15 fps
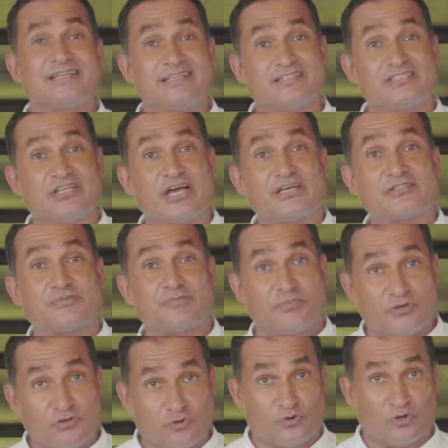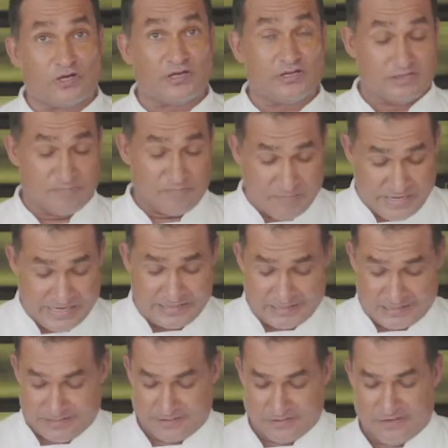is just pure
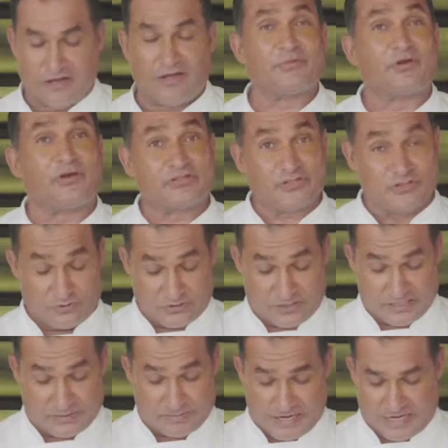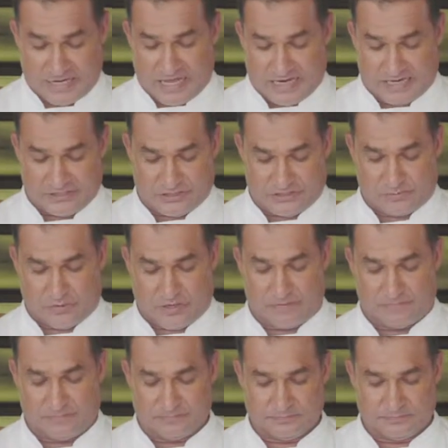mint, I'm going to use it as my garnish as well.